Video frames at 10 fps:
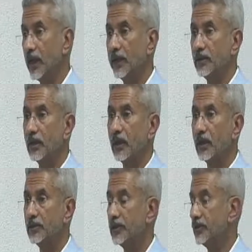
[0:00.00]
and
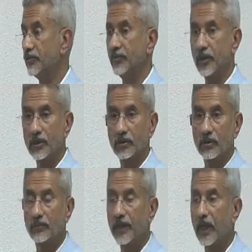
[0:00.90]
I think when
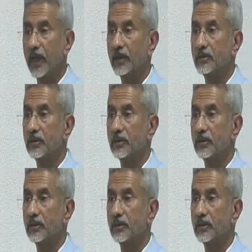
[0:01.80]
we had